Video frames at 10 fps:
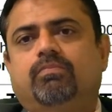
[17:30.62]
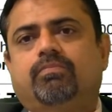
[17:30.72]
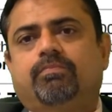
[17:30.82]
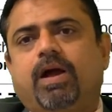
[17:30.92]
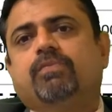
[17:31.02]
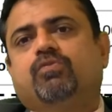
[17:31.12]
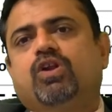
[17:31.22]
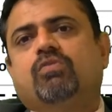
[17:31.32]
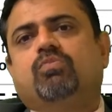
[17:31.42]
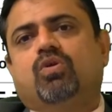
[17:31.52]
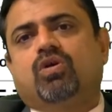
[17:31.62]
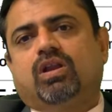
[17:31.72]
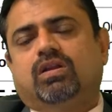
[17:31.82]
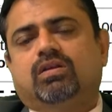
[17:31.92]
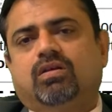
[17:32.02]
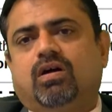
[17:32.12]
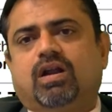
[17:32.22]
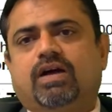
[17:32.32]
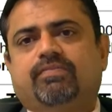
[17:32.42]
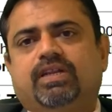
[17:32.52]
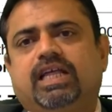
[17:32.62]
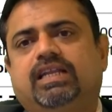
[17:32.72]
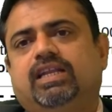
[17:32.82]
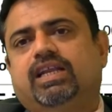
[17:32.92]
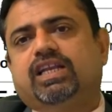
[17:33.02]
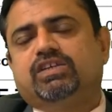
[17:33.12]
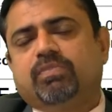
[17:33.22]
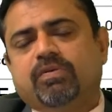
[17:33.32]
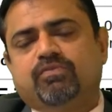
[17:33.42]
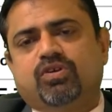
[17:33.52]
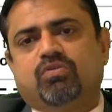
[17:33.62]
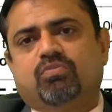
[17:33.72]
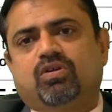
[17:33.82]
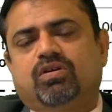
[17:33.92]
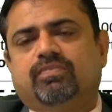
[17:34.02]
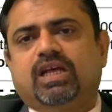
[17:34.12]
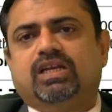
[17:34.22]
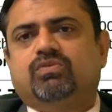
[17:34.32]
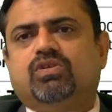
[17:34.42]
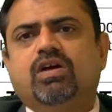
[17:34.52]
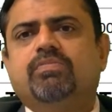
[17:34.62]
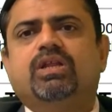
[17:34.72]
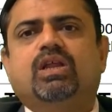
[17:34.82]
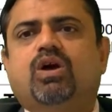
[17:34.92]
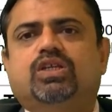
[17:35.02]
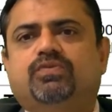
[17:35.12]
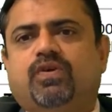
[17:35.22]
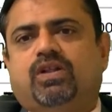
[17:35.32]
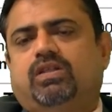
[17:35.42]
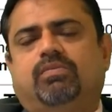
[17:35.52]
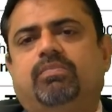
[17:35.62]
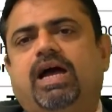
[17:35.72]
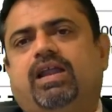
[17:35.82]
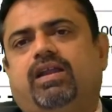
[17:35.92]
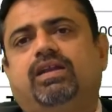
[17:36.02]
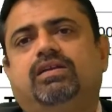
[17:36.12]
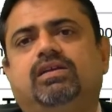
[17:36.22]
pipe would have broken, or after that the drainage pipe would have broken. Then it would have been a loss for the buyer, right?